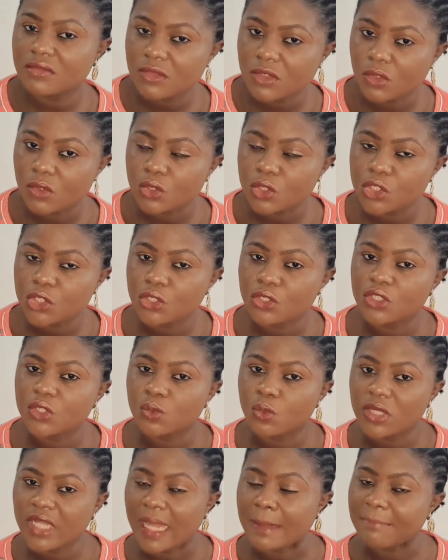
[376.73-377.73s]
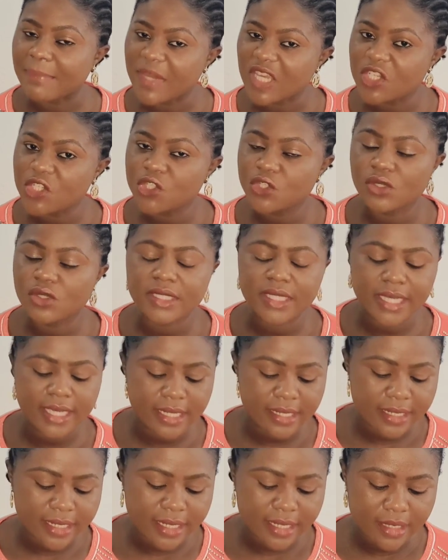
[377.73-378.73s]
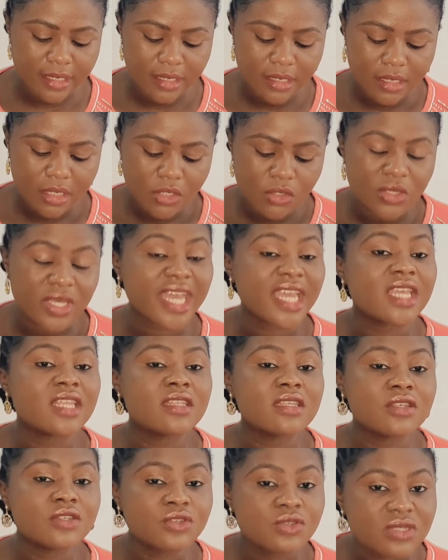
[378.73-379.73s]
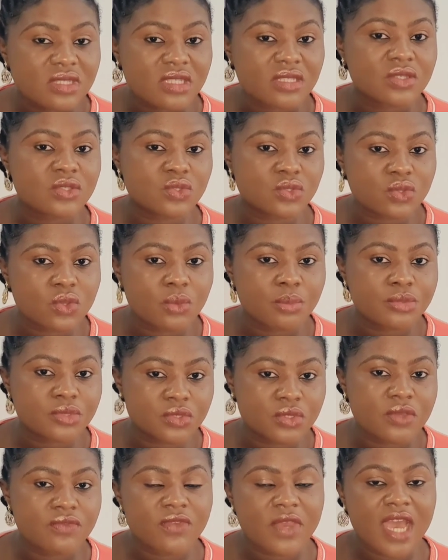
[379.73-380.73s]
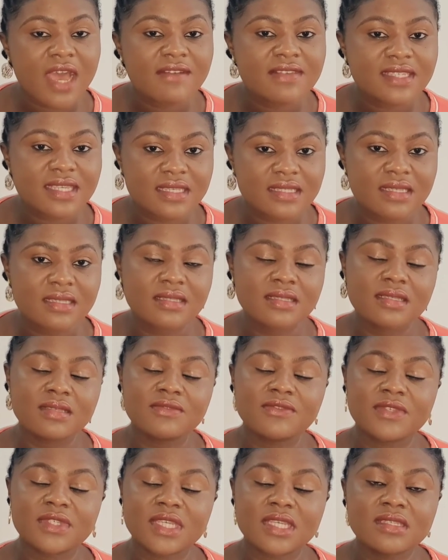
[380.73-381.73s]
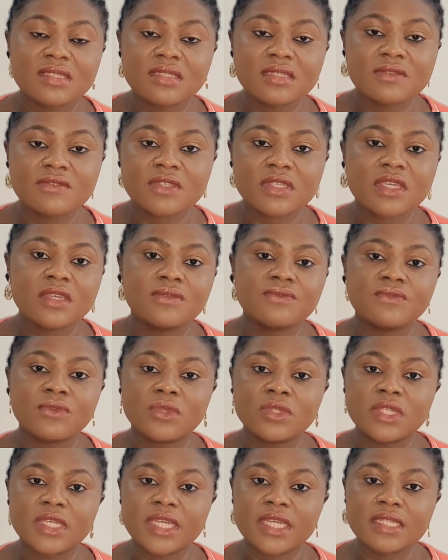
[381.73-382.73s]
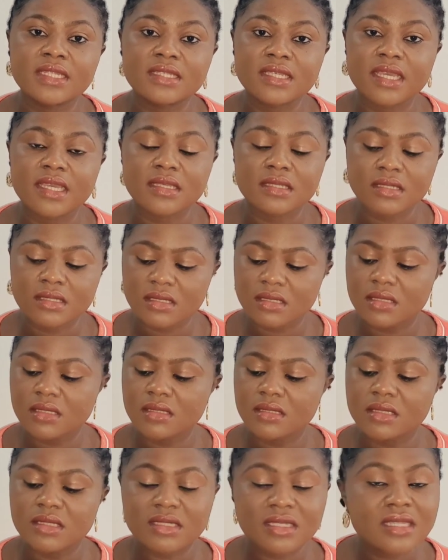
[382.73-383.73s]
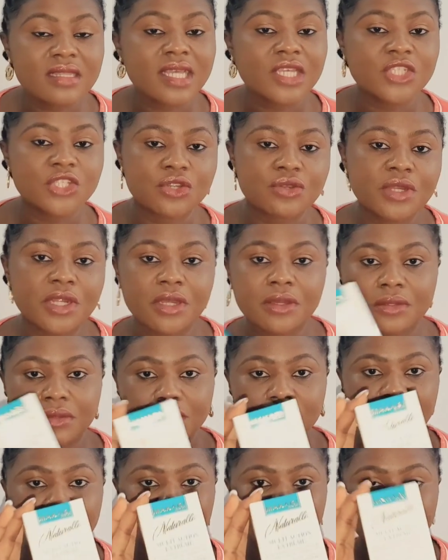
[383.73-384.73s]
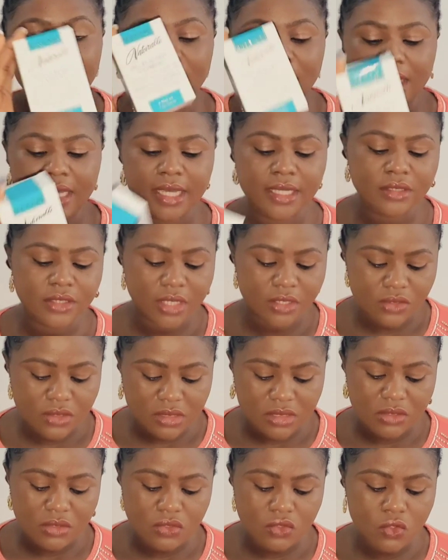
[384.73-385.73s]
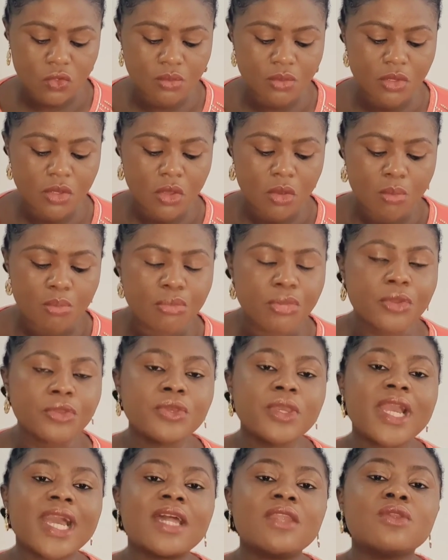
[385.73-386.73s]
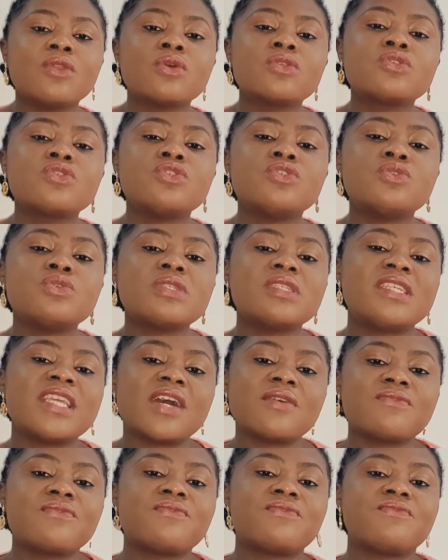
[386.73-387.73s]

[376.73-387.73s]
lotion, the one I mentioned earlier. You can use the soap too if you have sensitive skin for the intense. It's still natural line. You can use the soap, but you cannot use the